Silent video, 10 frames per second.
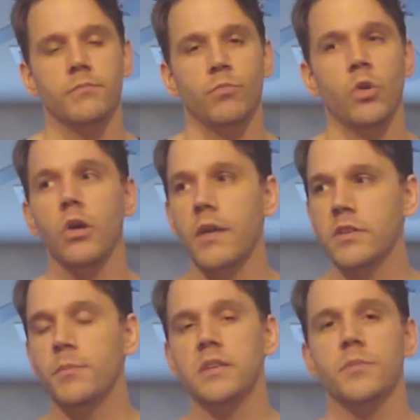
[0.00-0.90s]
We're all having
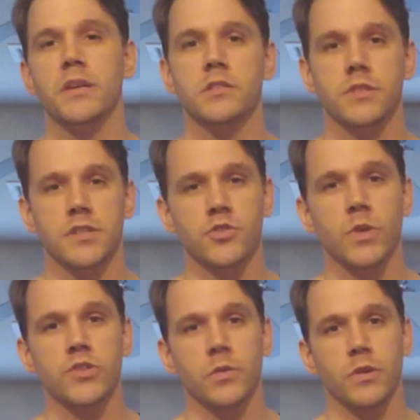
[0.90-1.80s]
to make the best of the
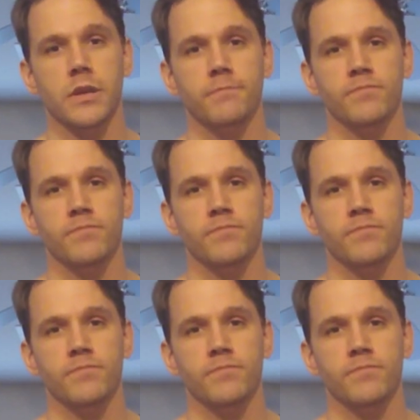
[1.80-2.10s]
situation that we're in.